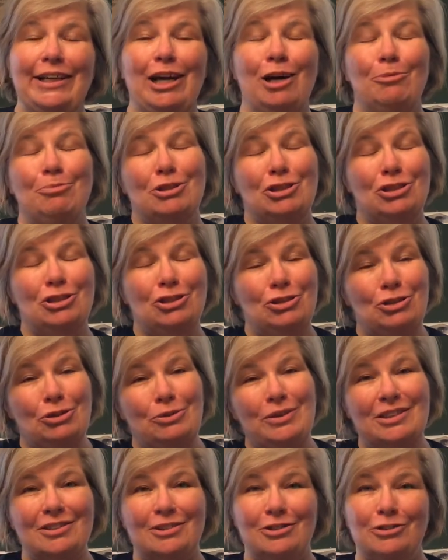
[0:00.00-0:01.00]
help the
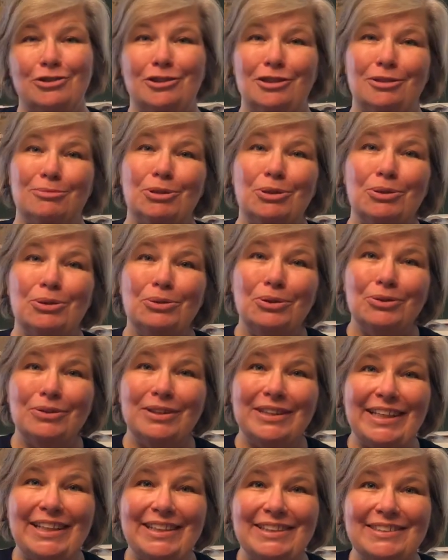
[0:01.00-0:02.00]
students learn some cool
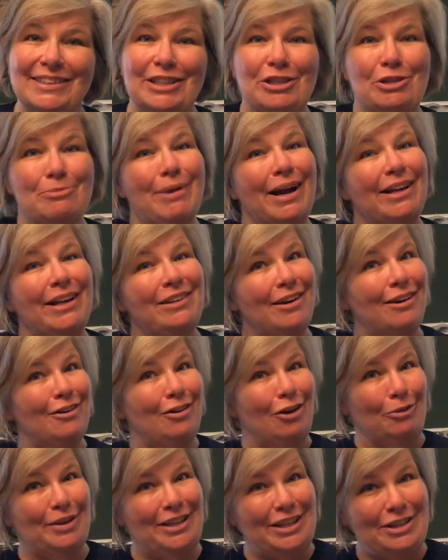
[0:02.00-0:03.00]
things that you might not
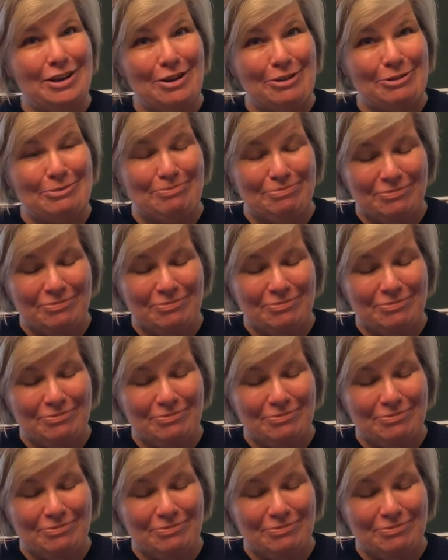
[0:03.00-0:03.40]
already know.